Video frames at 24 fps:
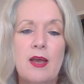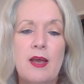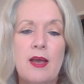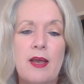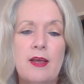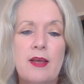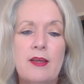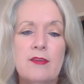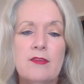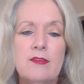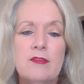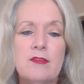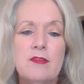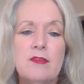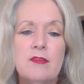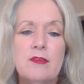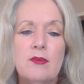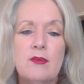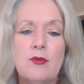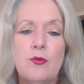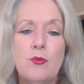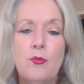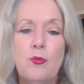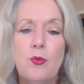as
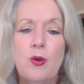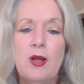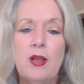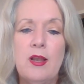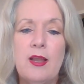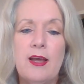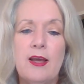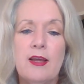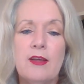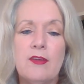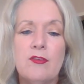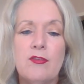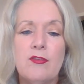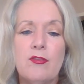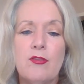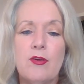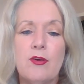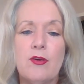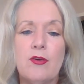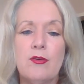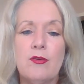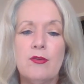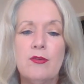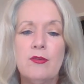well as
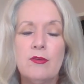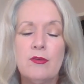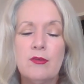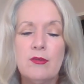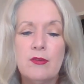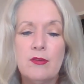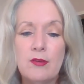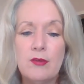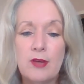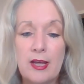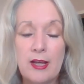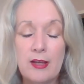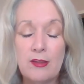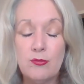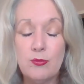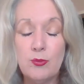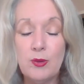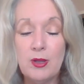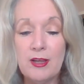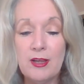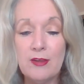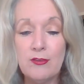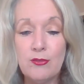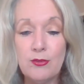
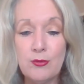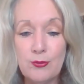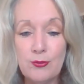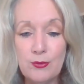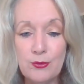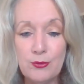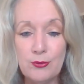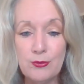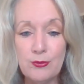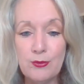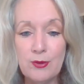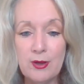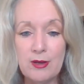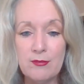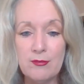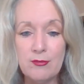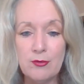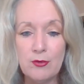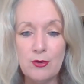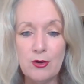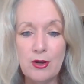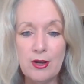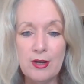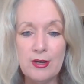through a
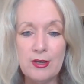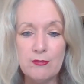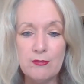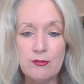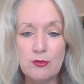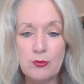variety of